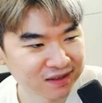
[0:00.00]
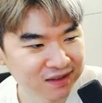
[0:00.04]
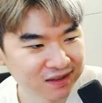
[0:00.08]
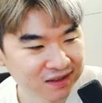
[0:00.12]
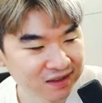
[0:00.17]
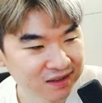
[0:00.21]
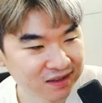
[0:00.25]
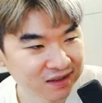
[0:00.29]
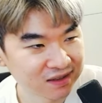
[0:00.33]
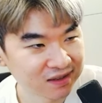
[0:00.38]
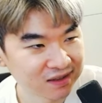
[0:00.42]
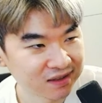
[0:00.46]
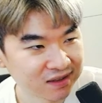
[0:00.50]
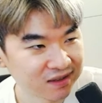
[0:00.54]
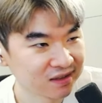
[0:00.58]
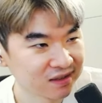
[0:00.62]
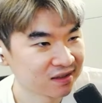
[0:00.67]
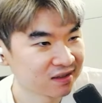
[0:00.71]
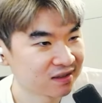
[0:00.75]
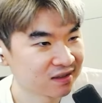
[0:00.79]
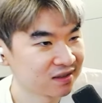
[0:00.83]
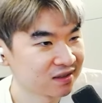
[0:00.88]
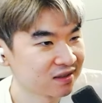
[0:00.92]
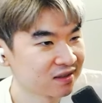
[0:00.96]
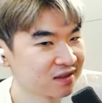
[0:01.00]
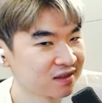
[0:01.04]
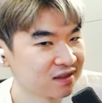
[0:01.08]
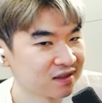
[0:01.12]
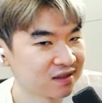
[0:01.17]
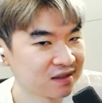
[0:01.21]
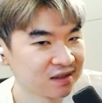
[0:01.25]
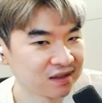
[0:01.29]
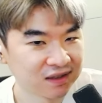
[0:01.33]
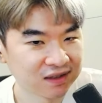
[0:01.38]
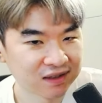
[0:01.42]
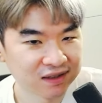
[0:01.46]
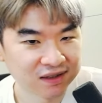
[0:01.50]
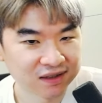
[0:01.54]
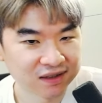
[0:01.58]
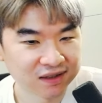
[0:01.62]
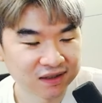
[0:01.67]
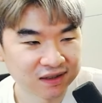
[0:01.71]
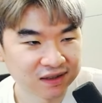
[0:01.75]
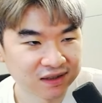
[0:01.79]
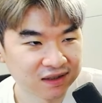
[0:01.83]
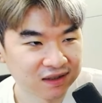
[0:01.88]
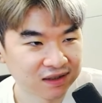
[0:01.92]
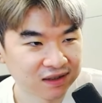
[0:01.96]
[no speech]